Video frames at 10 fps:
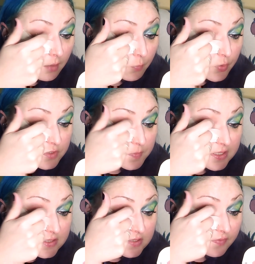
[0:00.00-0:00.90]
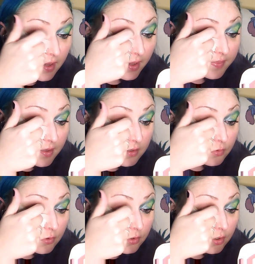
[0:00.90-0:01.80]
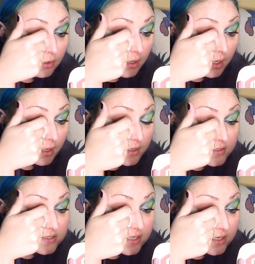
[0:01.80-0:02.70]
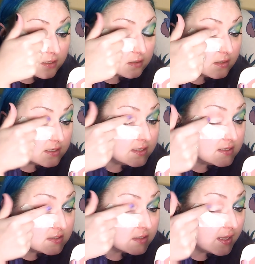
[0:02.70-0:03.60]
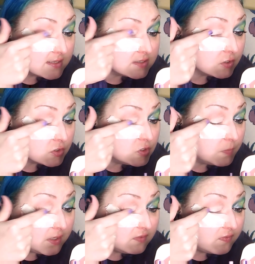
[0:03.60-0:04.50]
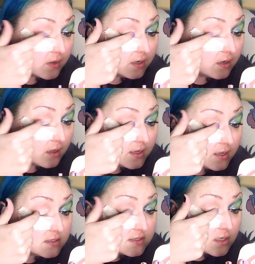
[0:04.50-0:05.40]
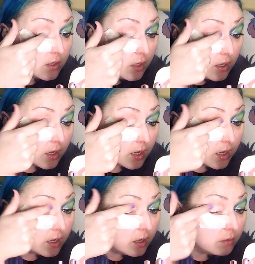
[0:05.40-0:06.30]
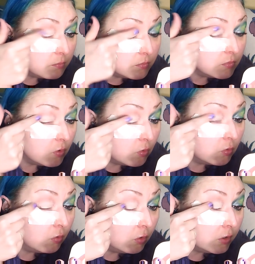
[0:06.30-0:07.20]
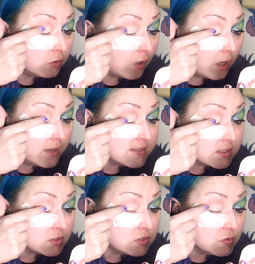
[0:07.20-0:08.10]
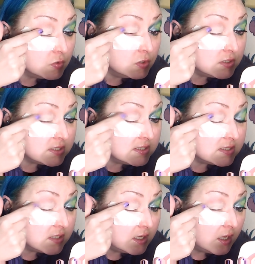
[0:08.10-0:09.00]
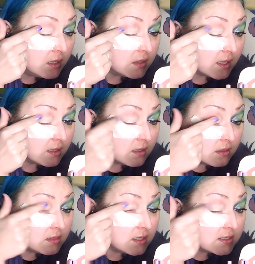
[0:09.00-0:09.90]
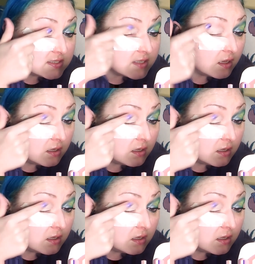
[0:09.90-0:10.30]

which means if either your skin hasn't got too many fine lines, or your eyes aren't too hooded, then this